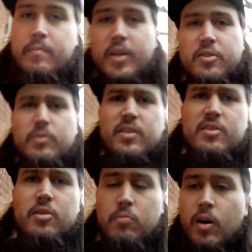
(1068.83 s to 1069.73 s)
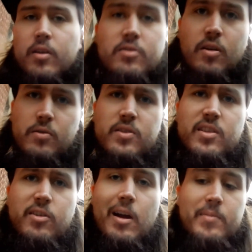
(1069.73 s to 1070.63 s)
Mix it with distilled water. Don't use
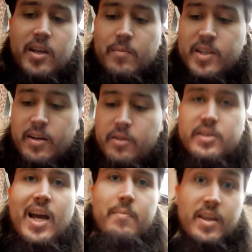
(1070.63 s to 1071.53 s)
this crap that comes out of your tap.